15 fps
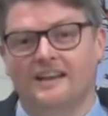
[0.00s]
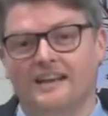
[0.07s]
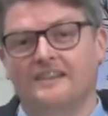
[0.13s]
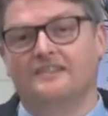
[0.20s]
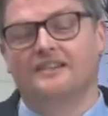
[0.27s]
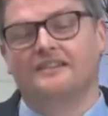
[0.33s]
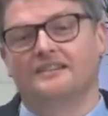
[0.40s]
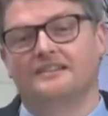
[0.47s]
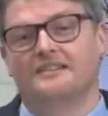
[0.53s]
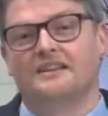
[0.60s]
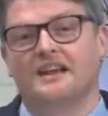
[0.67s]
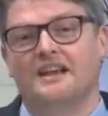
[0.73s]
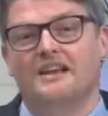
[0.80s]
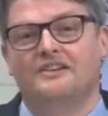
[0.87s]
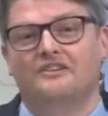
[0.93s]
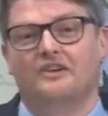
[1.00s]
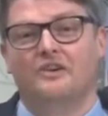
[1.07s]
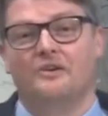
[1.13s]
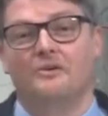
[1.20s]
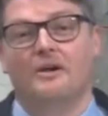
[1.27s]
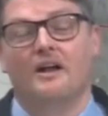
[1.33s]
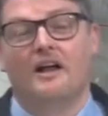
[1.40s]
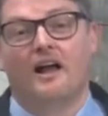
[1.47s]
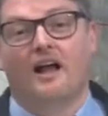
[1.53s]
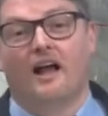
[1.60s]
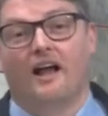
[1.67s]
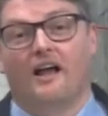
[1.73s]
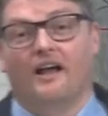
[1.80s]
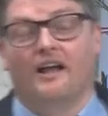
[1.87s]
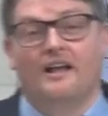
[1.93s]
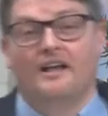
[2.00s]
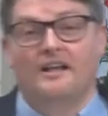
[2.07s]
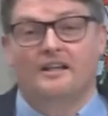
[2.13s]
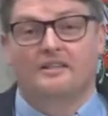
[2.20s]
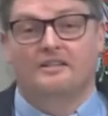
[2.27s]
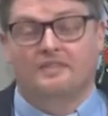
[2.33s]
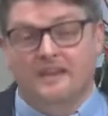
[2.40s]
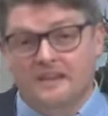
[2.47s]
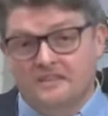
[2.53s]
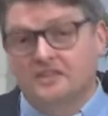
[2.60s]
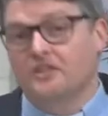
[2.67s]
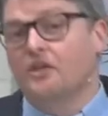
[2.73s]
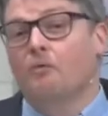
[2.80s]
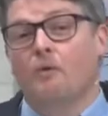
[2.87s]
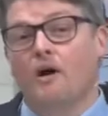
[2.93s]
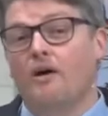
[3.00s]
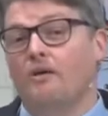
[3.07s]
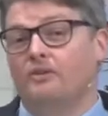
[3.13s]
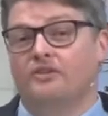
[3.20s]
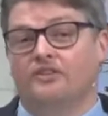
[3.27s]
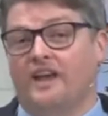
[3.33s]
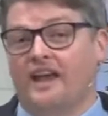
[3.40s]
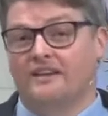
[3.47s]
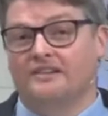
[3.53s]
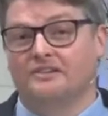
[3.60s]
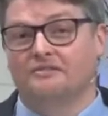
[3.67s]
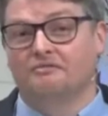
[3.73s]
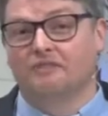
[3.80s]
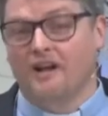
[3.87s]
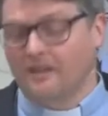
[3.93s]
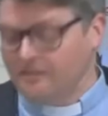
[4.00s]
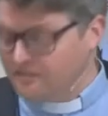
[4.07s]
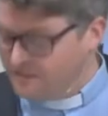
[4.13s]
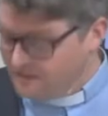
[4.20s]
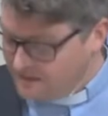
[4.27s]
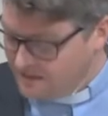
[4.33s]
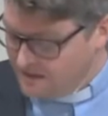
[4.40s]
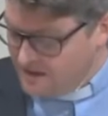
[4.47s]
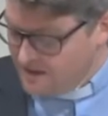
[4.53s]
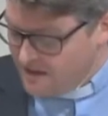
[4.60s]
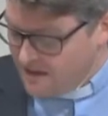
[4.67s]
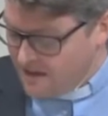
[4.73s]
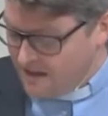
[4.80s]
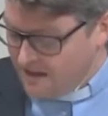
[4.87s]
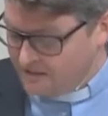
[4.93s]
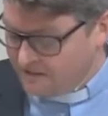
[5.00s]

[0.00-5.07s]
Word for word: allegiance to uh, things that the world says rather than uh,